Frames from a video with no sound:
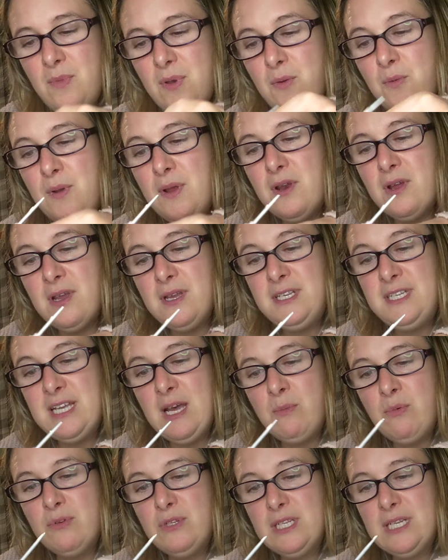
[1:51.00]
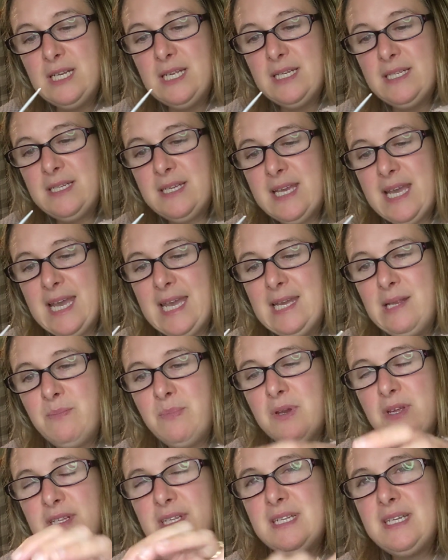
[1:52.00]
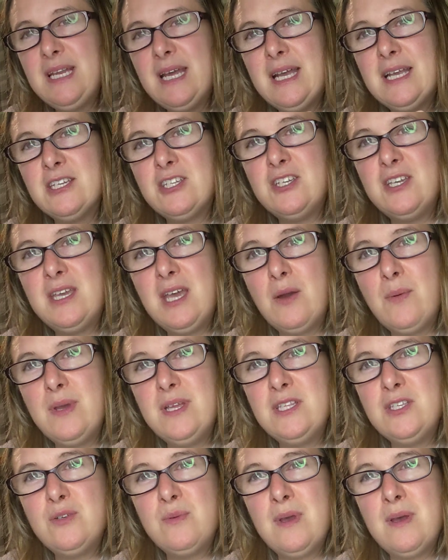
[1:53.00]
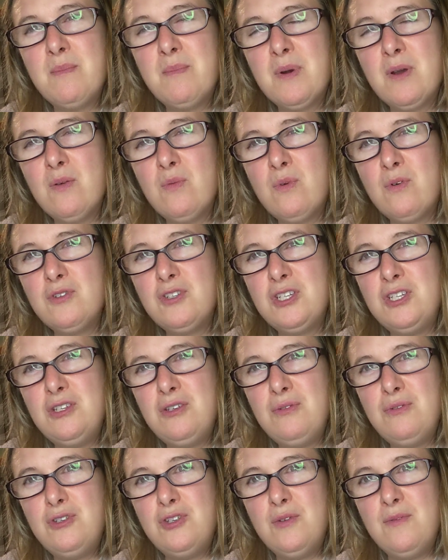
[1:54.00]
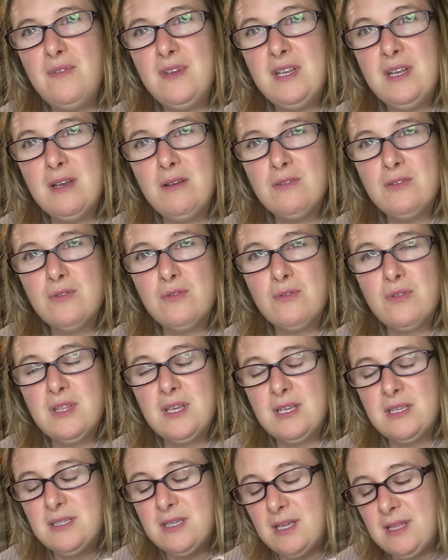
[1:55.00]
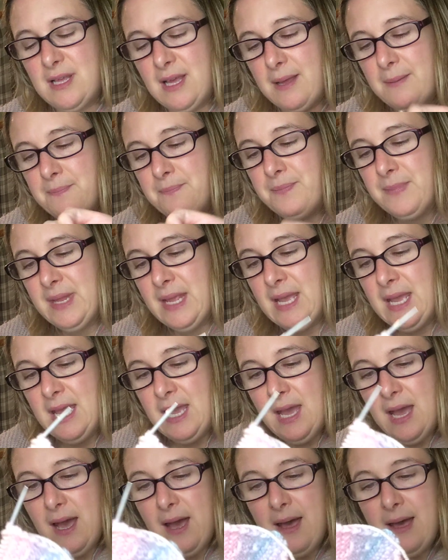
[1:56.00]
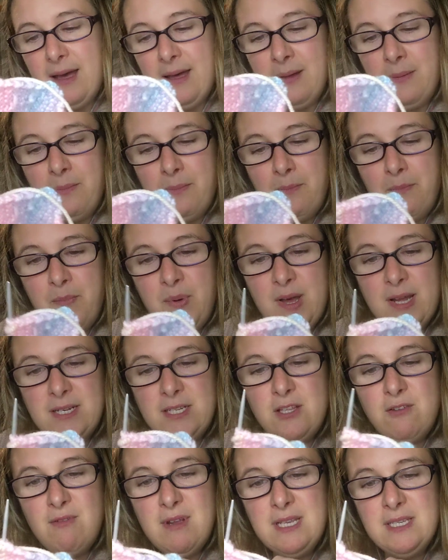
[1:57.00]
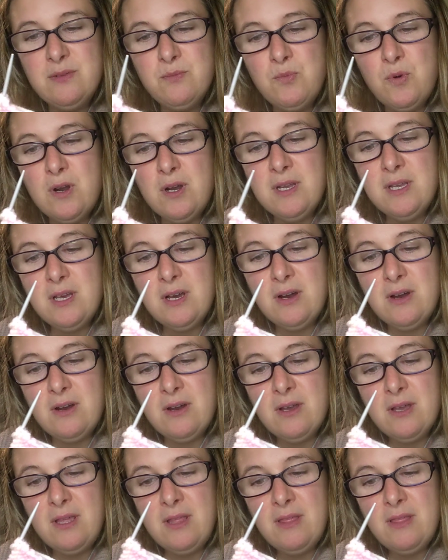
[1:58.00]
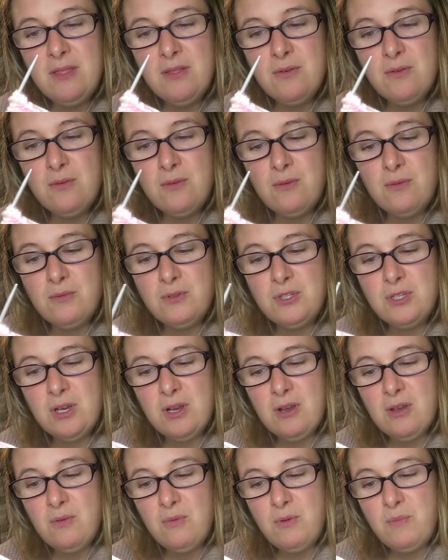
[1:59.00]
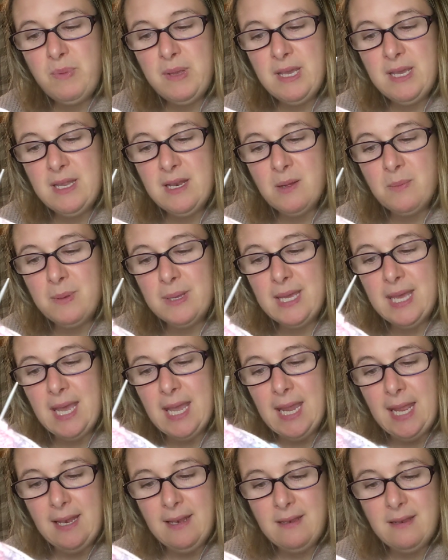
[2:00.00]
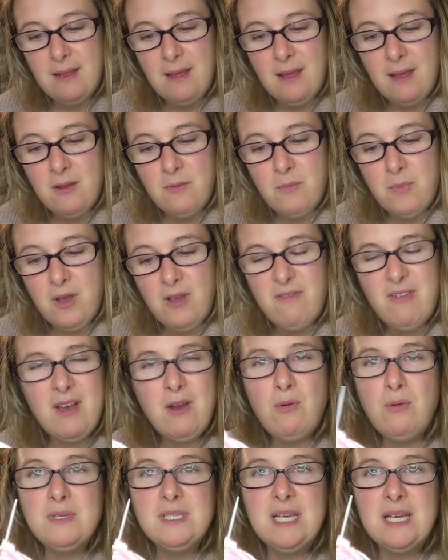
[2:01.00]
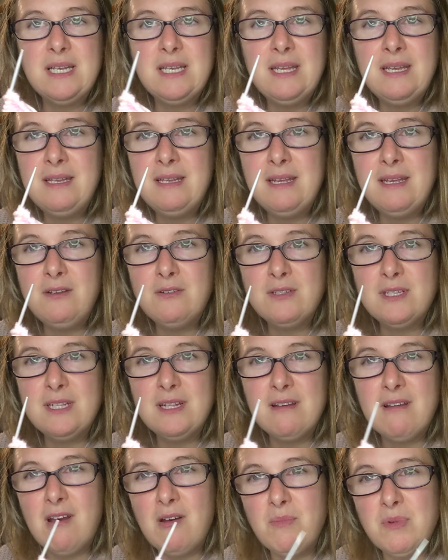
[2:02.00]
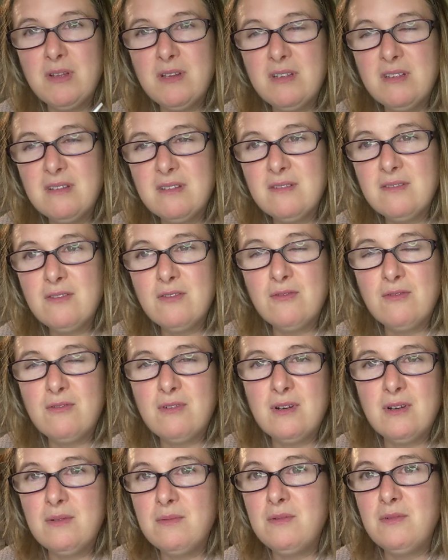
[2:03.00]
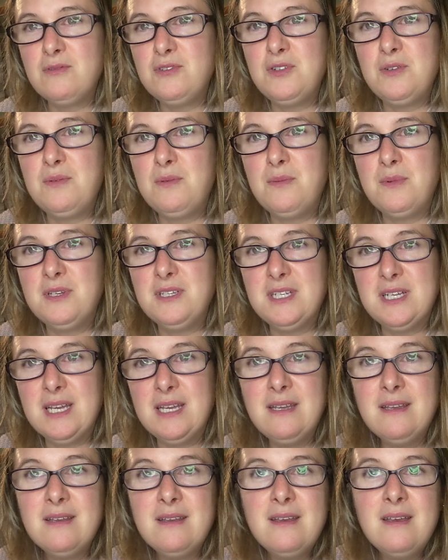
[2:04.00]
when I dabbled in it again, but I didn't actually go into it by watching YouTube videos or things like that. But the reason why I thought I would pick it up again, I've always had knitting needles in the cupboard and thought, oh, I'll do it one day.